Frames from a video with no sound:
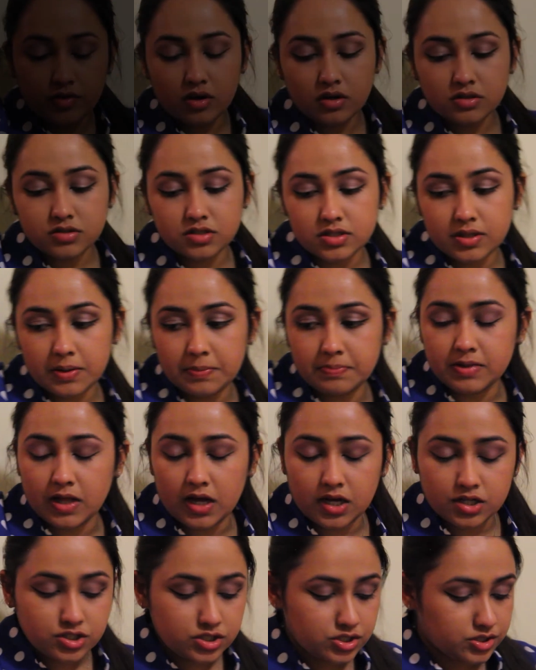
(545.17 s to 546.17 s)
on to the
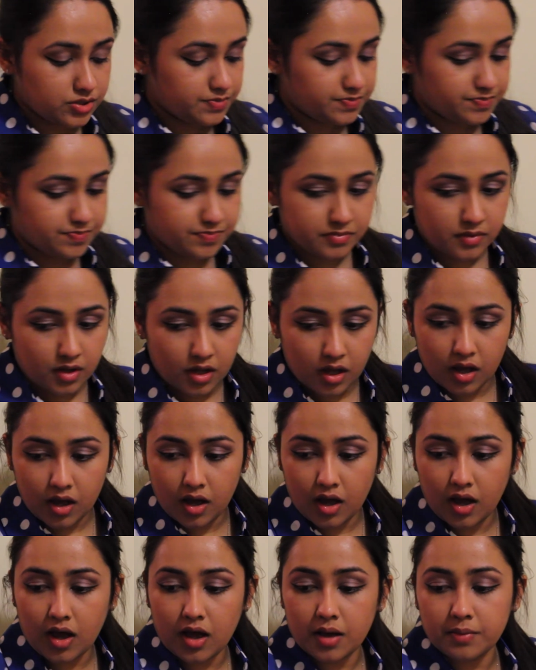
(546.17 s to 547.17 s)
blush,
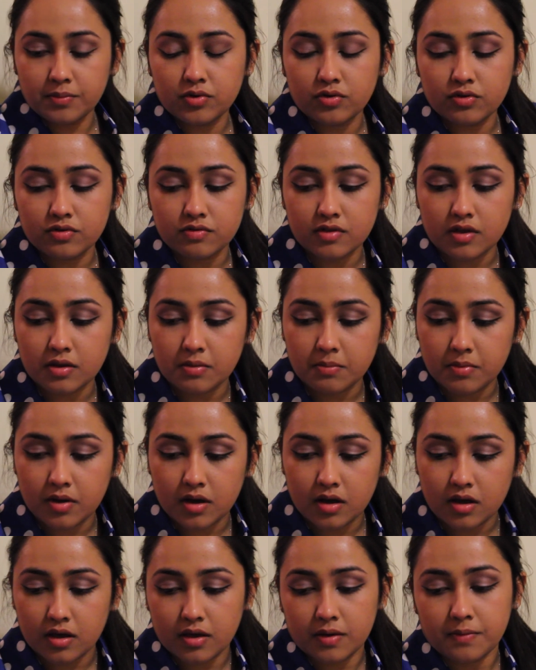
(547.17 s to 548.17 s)
I'm using
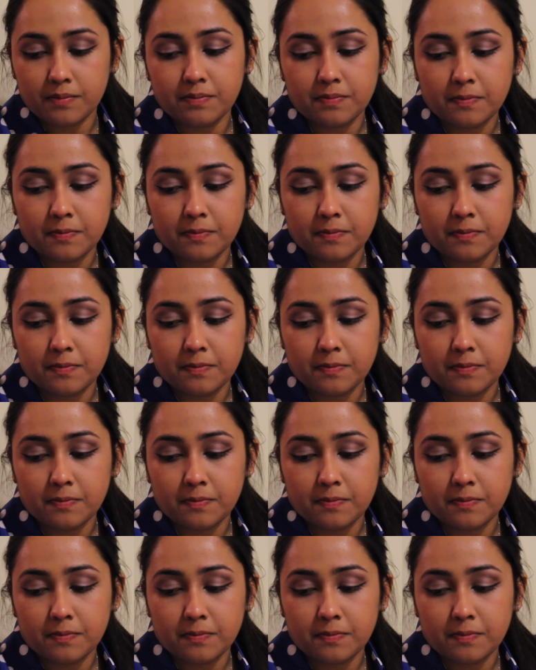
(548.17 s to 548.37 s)
my